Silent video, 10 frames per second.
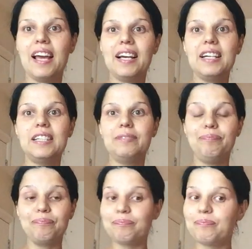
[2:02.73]
like a
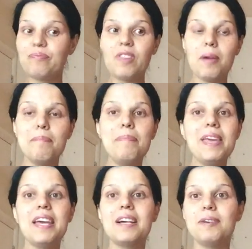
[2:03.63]

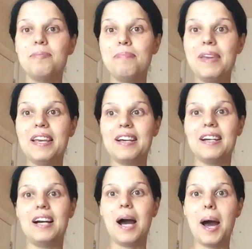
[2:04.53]
big
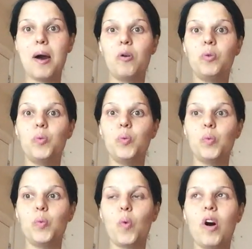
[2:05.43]

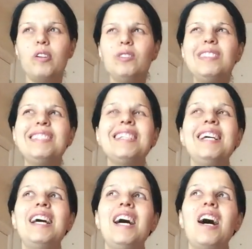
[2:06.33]
wound,
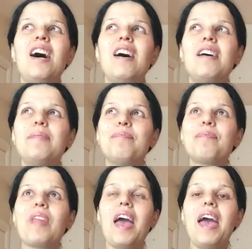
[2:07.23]

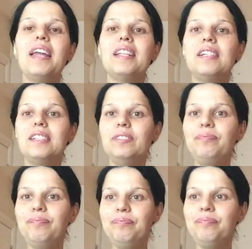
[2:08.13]
and
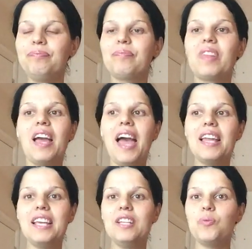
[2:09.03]

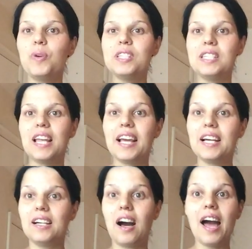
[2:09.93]
and it was
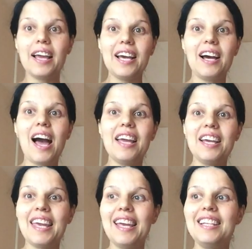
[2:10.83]
like I
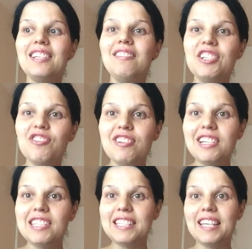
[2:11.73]
can
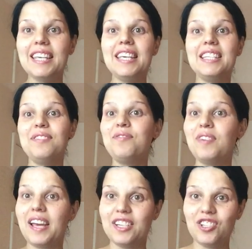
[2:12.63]
literally see his
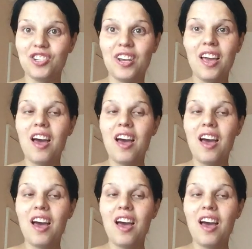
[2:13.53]
flesh.